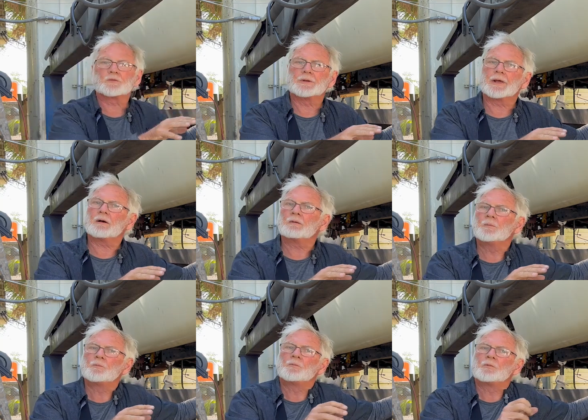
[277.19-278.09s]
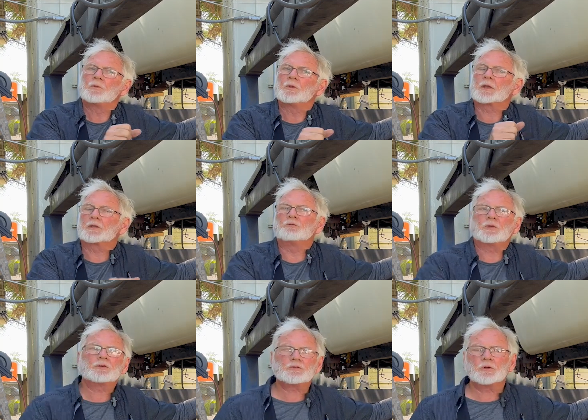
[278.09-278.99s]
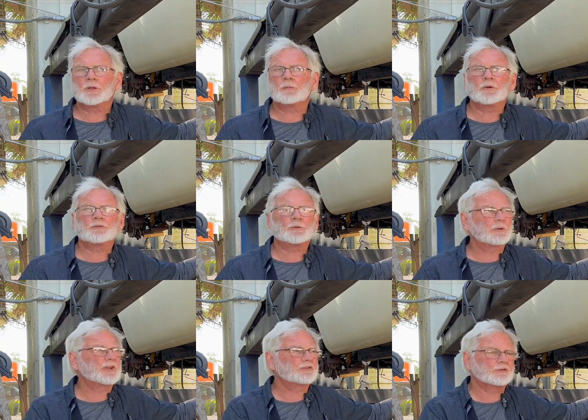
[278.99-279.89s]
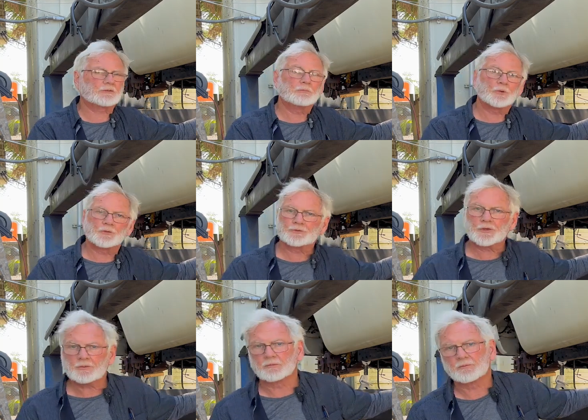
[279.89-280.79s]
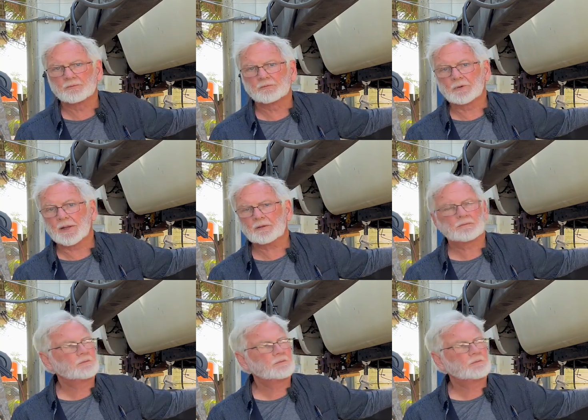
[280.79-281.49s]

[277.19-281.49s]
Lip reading: Now, the conventional emergency brake system pulls 2, right?